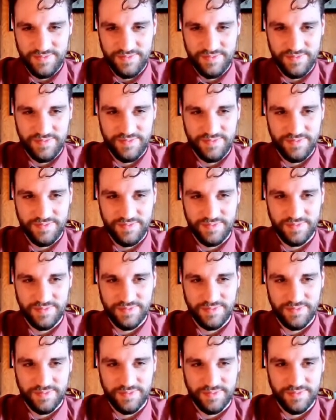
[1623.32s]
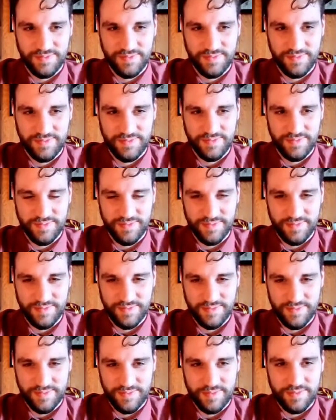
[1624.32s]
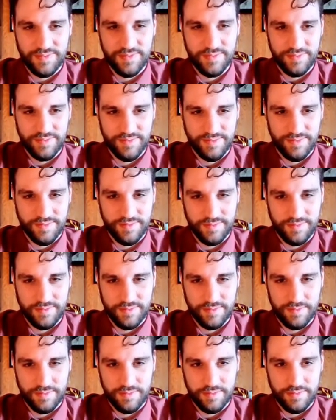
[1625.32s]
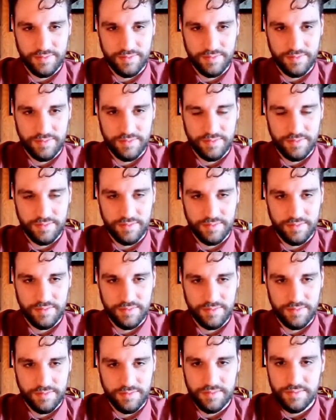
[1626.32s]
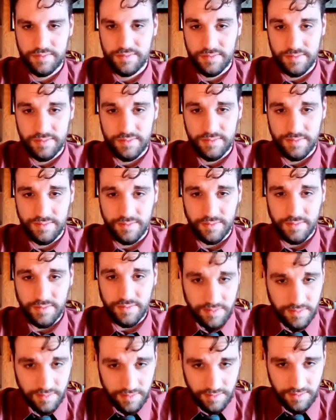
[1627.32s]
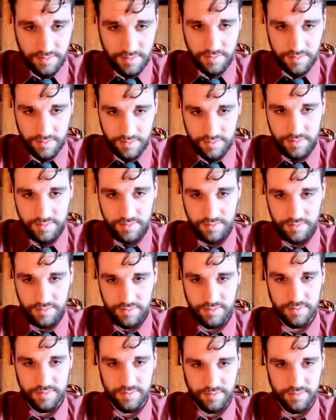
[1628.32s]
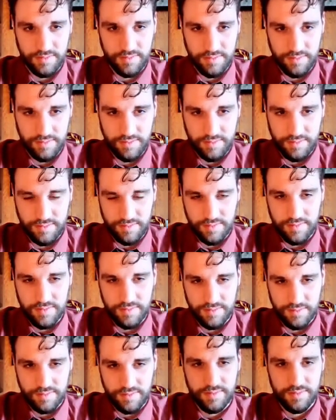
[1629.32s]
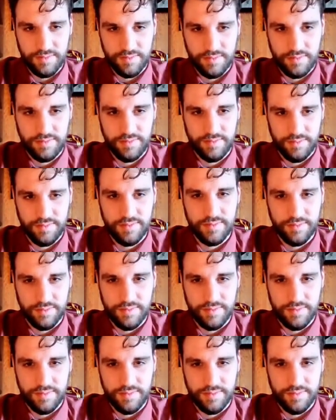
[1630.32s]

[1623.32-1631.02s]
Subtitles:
This person isn't speaking.